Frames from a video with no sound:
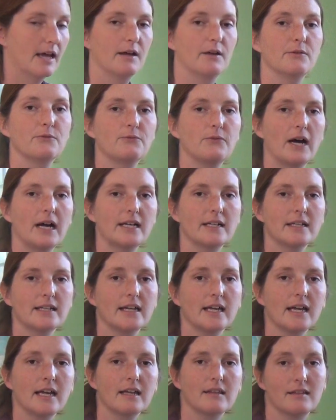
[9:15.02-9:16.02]
And
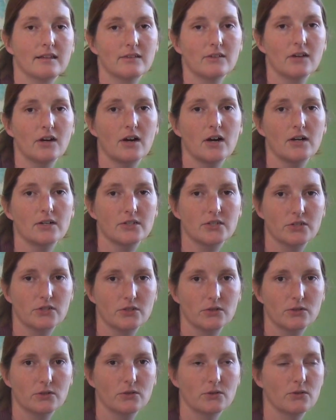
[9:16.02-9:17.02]
finally, these are our
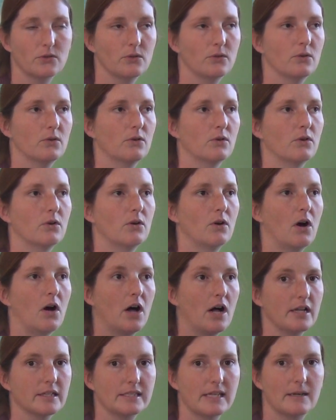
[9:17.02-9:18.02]
2
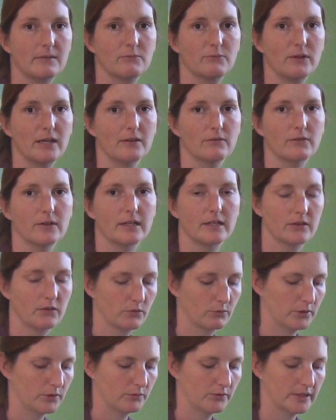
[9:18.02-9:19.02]
all-time
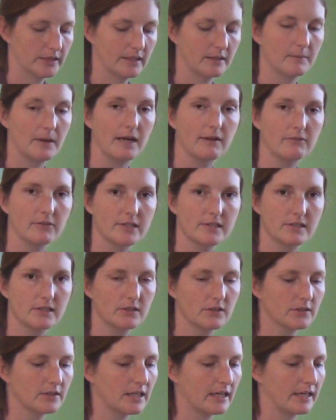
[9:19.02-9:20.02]
favorites. We read them every
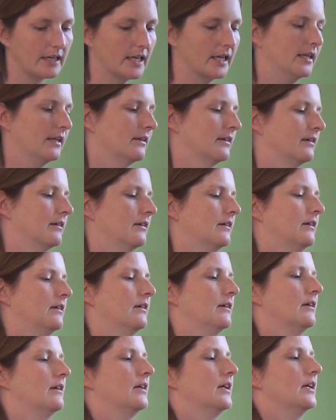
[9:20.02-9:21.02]
single night.
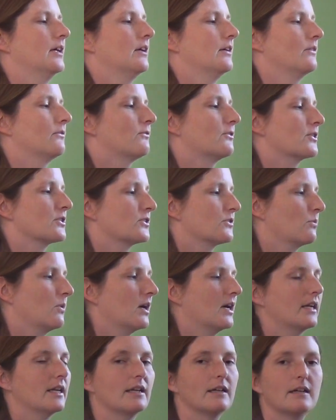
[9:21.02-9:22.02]
First
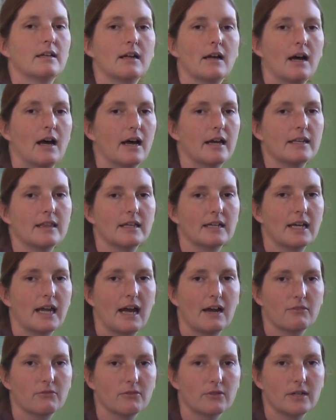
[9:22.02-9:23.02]
one, I think
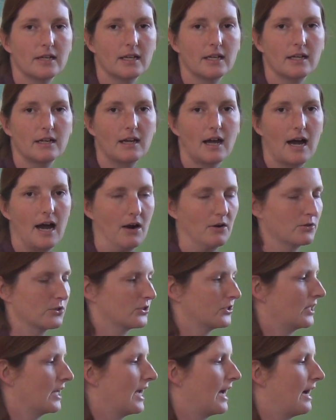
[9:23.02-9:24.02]
every house
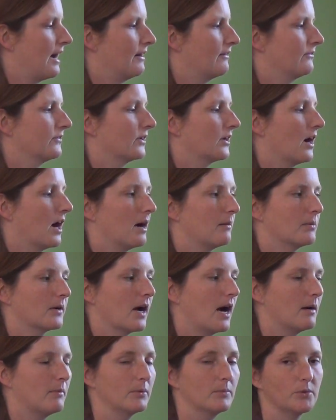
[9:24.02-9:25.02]
should have, the Gobble
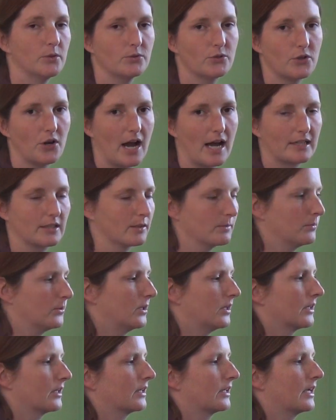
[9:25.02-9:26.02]
Gobble Moo Tractor
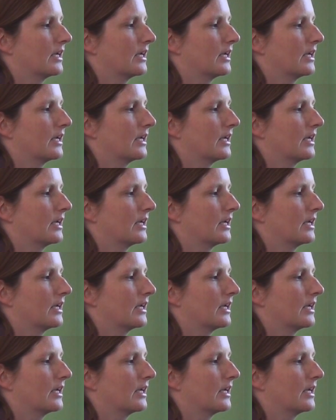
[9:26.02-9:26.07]
book.